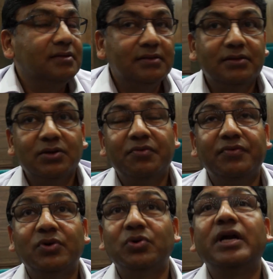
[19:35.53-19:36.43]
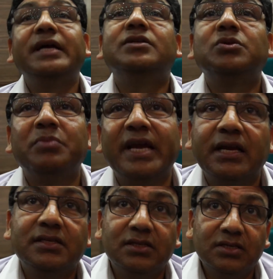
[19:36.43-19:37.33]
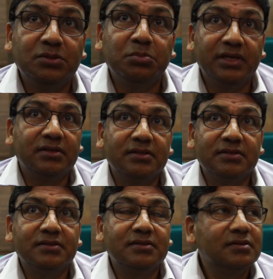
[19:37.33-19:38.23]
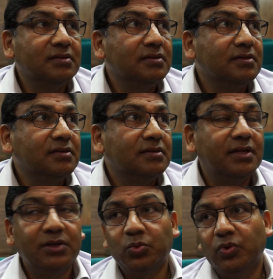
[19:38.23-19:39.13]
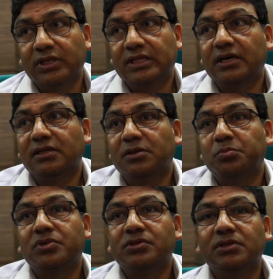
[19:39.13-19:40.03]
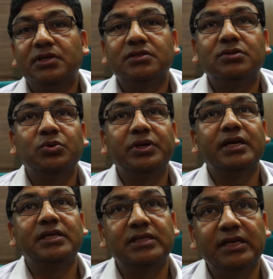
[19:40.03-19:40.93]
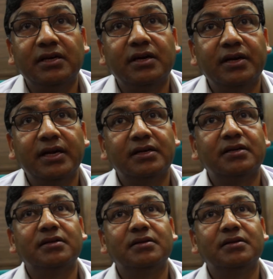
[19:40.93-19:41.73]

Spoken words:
You have no right to make a judgment that what the other person is doing is incorrect.